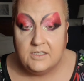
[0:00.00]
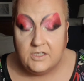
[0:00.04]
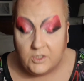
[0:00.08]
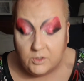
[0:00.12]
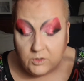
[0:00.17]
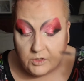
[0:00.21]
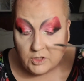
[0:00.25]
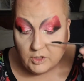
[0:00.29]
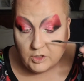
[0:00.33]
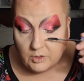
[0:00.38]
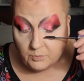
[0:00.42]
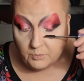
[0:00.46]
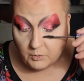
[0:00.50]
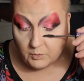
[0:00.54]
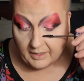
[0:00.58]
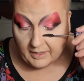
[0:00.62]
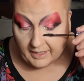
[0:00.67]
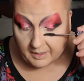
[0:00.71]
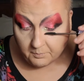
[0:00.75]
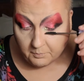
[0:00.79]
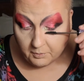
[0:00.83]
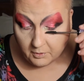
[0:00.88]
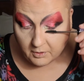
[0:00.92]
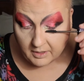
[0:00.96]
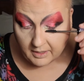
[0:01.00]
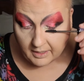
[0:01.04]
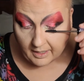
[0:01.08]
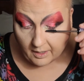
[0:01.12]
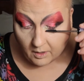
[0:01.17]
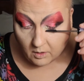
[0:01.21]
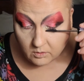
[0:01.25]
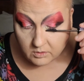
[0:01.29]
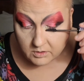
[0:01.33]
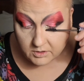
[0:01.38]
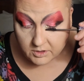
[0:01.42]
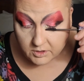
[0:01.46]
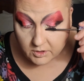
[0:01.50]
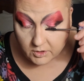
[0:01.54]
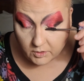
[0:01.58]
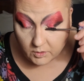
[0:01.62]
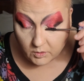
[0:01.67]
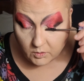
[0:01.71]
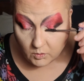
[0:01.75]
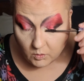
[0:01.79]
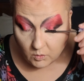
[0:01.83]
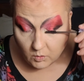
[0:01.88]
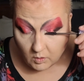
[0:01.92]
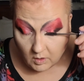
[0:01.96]
YouTube will like put it out
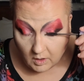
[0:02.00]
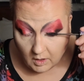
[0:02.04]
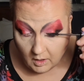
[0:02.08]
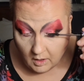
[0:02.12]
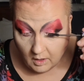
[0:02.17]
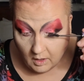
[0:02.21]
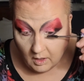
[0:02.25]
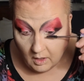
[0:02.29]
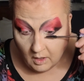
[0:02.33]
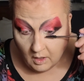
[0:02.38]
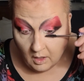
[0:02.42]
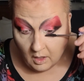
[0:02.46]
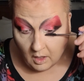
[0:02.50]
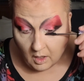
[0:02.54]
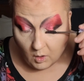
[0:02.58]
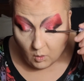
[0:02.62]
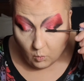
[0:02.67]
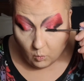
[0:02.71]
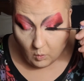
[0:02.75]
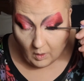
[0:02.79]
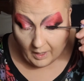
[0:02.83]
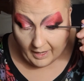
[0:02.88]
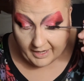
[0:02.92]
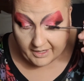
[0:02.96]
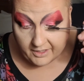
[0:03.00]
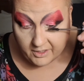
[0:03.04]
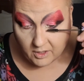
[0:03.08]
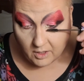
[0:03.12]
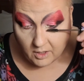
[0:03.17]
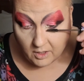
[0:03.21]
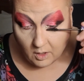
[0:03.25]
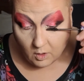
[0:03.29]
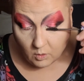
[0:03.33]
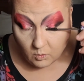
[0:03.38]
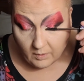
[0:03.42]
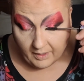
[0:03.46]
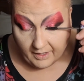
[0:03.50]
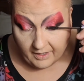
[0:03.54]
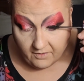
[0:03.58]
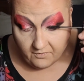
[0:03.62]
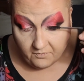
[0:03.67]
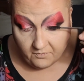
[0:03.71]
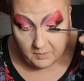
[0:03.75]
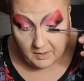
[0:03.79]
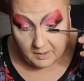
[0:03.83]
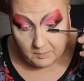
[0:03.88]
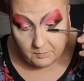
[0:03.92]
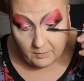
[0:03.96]
to a wider array of
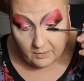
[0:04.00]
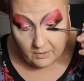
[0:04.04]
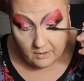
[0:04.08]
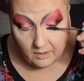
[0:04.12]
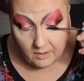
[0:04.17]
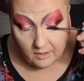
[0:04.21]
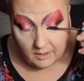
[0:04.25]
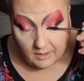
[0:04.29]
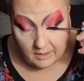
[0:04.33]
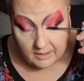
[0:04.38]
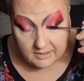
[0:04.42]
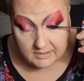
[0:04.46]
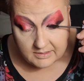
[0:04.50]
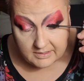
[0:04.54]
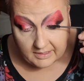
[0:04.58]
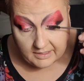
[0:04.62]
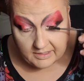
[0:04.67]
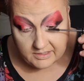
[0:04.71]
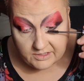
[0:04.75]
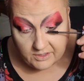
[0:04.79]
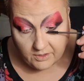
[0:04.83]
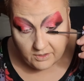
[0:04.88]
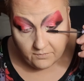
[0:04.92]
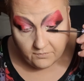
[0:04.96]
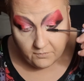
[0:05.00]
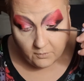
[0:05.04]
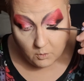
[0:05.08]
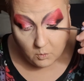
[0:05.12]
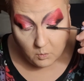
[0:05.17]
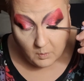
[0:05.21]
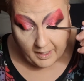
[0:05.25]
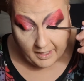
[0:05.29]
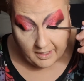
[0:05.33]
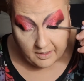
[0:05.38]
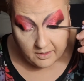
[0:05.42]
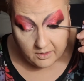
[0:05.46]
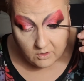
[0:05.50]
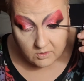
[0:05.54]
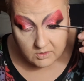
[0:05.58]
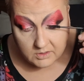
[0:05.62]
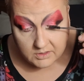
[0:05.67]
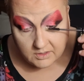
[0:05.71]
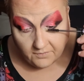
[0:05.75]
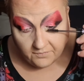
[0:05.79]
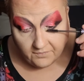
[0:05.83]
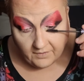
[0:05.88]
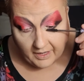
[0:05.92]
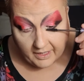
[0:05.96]
people. It's easier for randos to
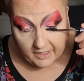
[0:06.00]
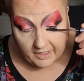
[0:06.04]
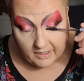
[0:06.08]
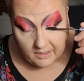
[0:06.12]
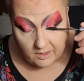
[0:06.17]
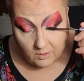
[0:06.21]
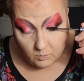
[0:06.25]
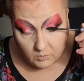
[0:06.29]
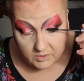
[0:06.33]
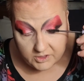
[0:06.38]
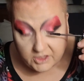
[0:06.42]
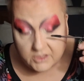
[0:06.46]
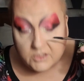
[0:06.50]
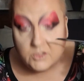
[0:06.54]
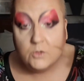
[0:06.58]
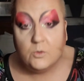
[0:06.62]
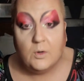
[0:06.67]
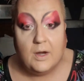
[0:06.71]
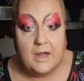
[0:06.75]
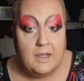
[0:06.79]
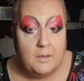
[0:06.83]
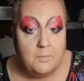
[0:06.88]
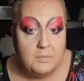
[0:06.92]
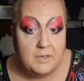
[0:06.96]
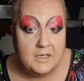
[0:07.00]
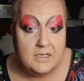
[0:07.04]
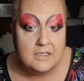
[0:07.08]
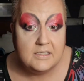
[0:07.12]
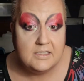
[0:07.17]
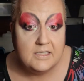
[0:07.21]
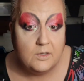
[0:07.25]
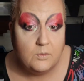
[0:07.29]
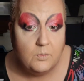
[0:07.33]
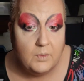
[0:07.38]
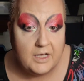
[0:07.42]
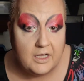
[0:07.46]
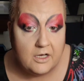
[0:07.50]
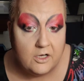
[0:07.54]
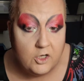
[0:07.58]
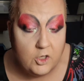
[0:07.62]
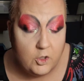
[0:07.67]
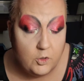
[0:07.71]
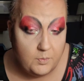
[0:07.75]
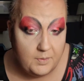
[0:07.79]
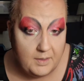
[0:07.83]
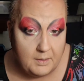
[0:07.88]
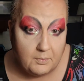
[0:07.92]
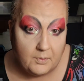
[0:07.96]
find it, which is great because then we get new
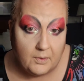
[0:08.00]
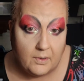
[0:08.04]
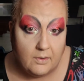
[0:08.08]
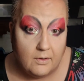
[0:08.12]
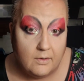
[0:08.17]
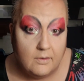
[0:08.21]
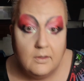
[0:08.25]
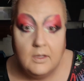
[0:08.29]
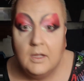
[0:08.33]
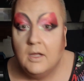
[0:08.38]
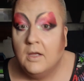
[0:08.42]
people